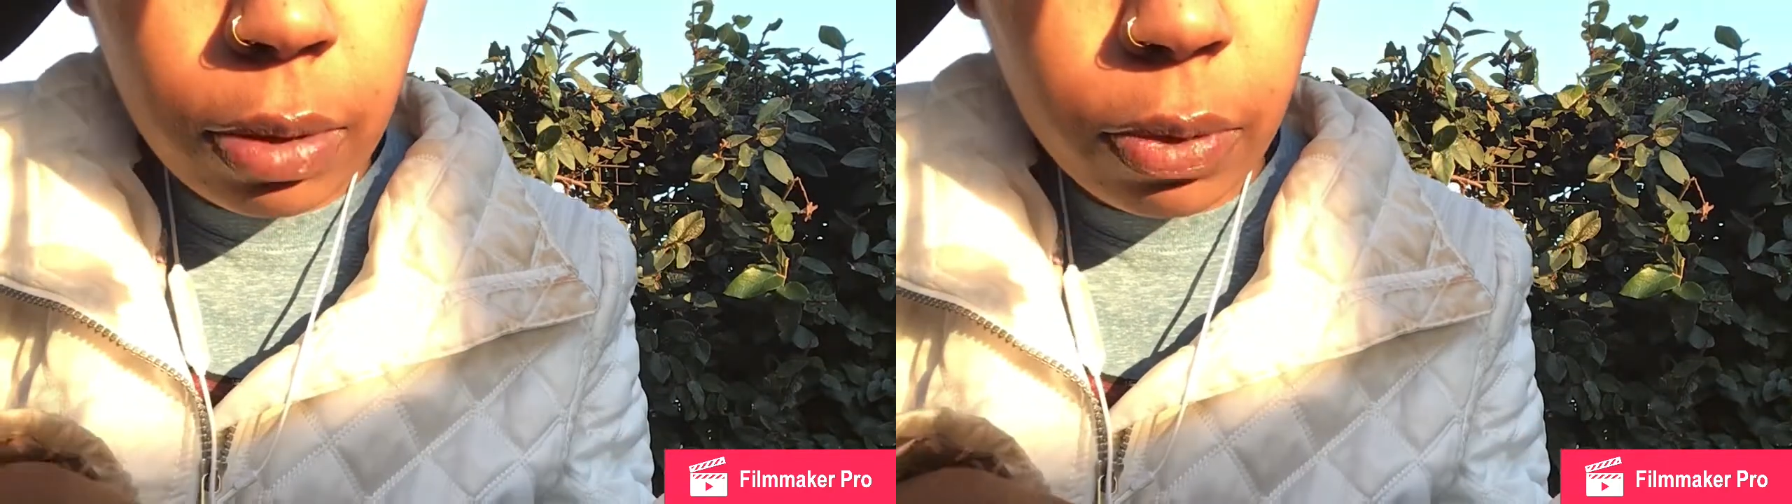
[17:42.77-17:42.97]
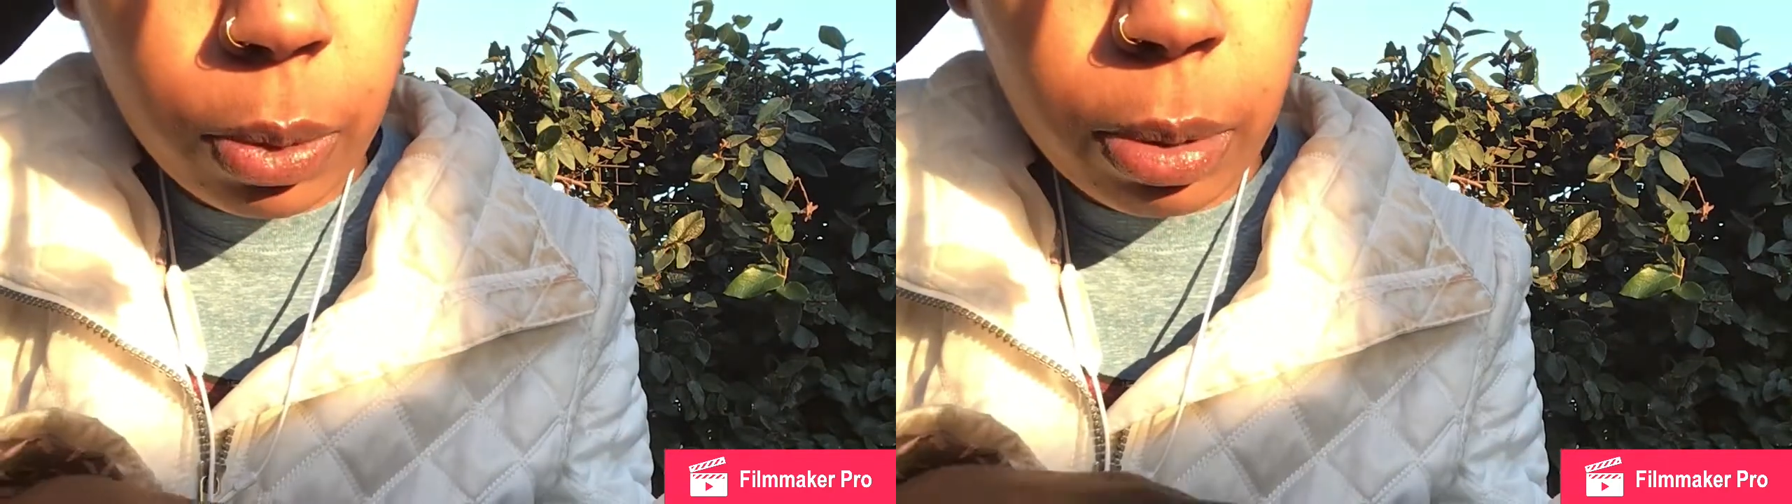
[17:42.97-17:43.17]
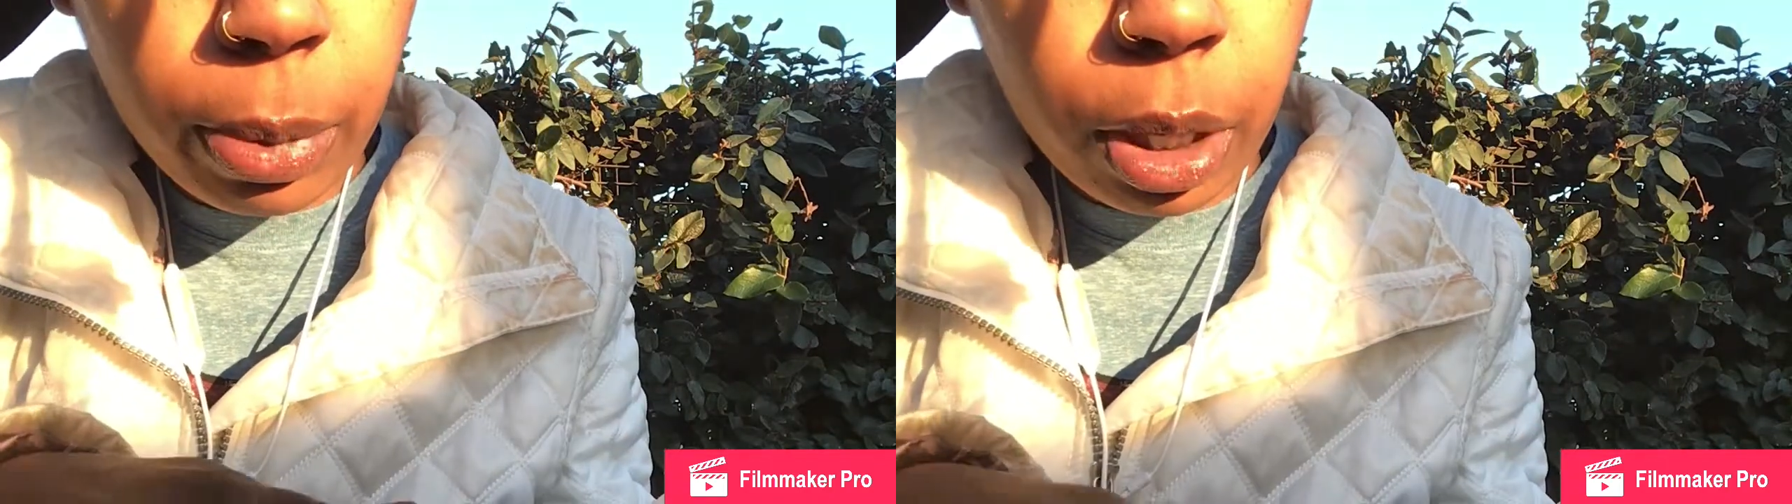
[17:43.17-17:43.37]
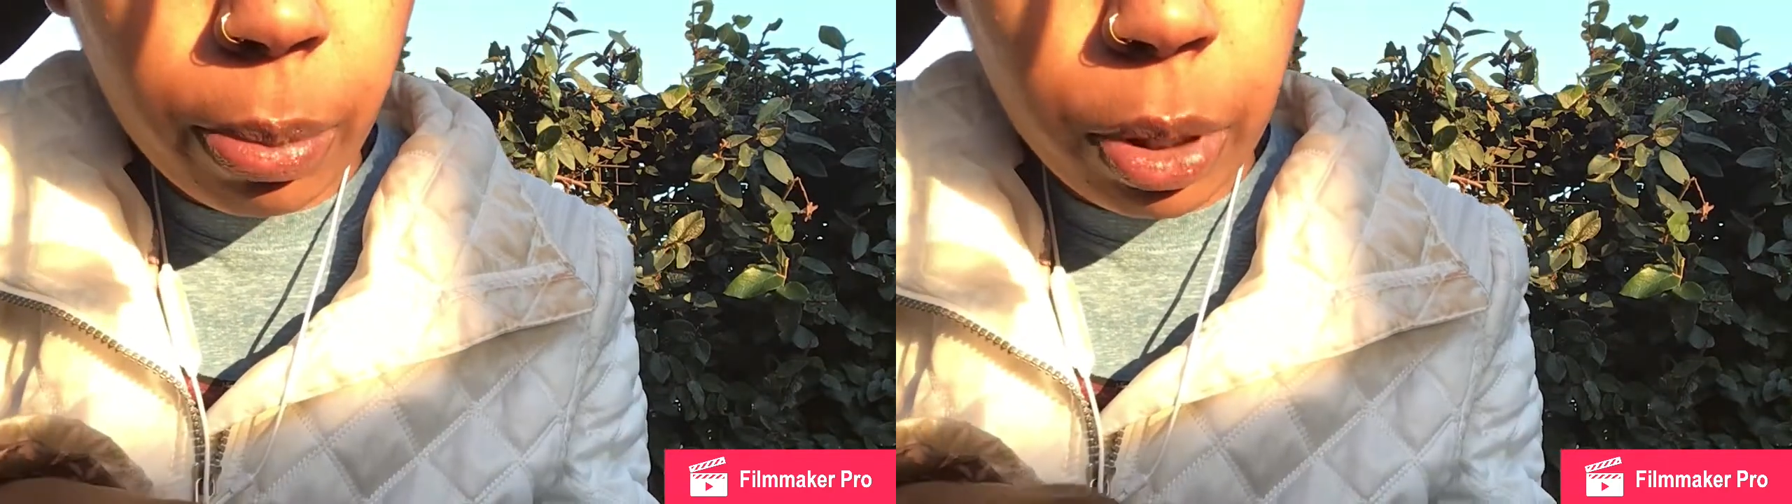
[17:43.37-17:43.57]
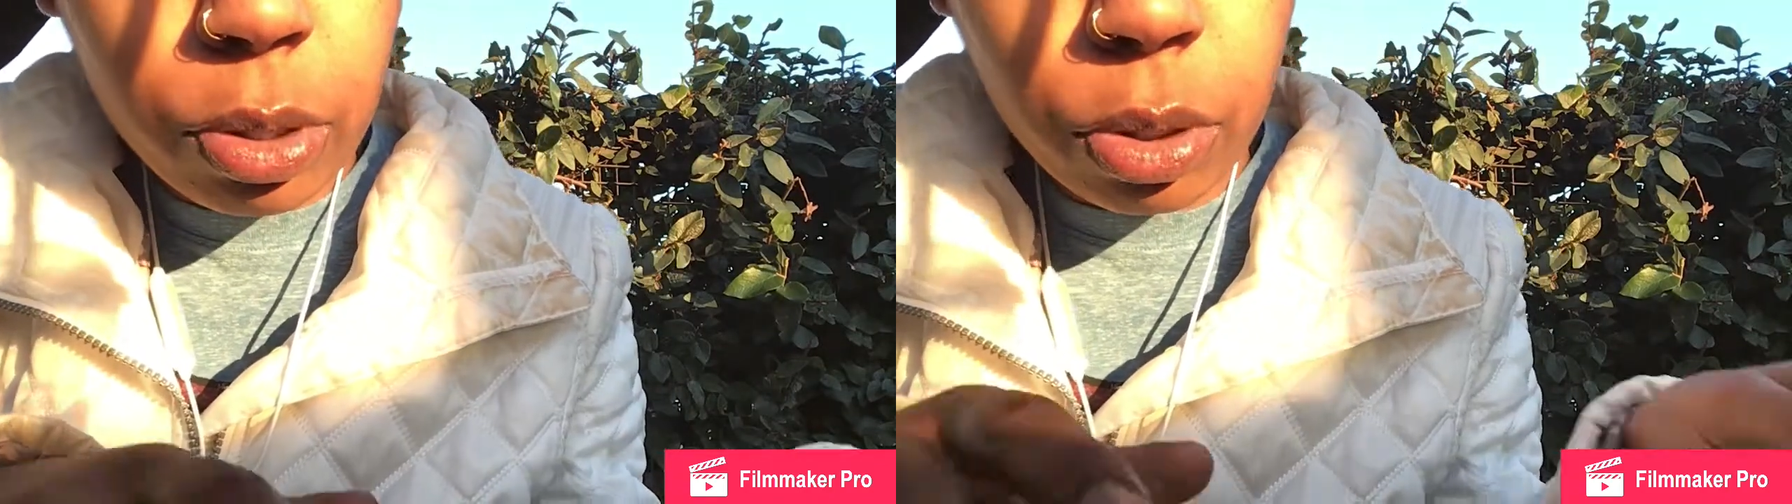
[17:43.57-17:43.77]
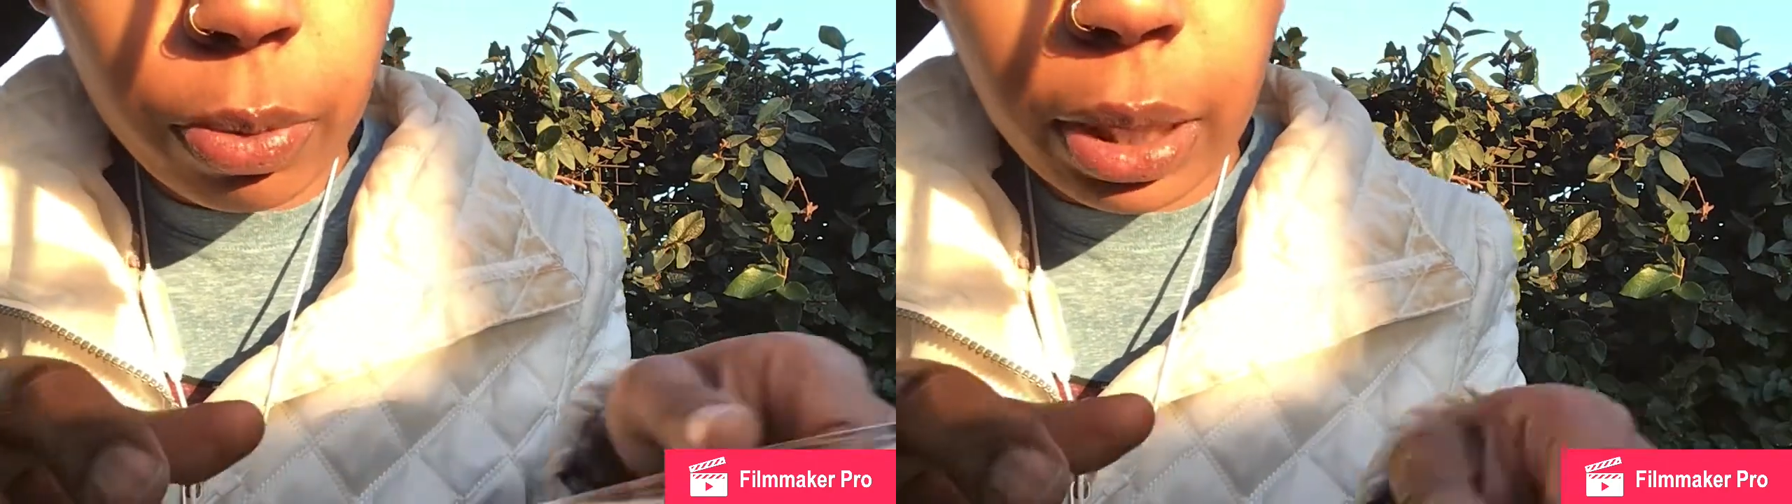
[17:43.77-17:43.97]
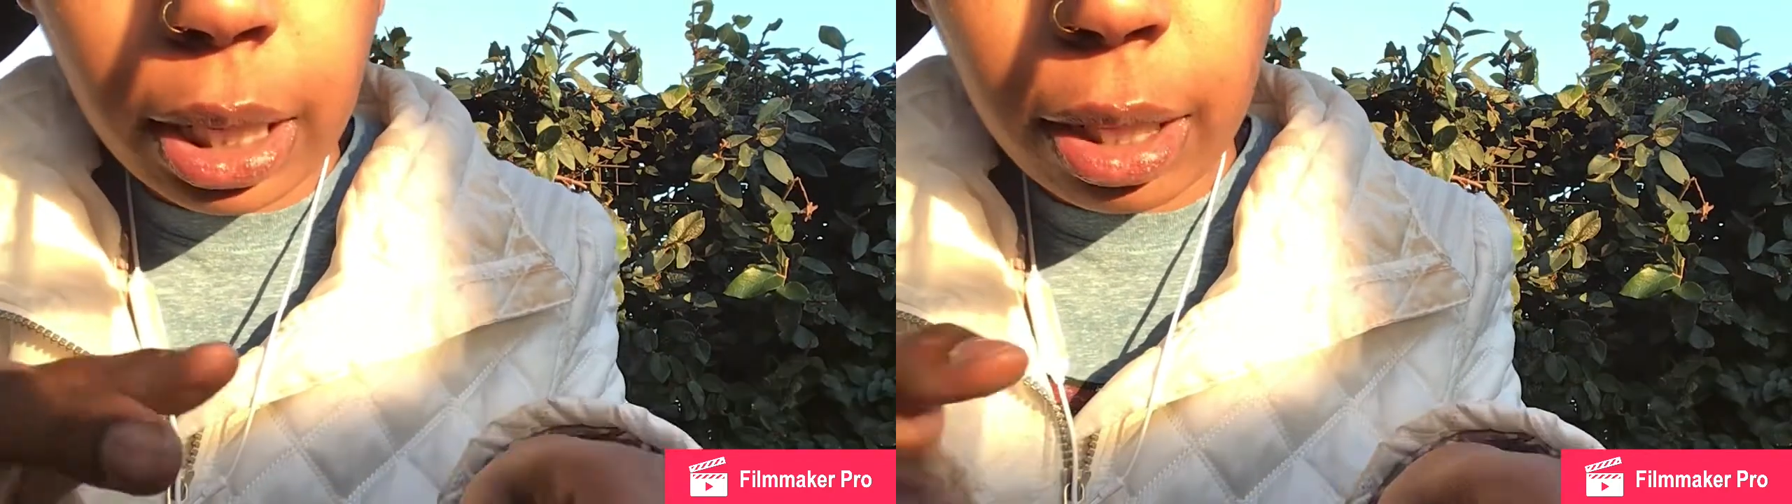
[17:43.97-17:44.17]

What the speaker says: If you want to book a personal reading,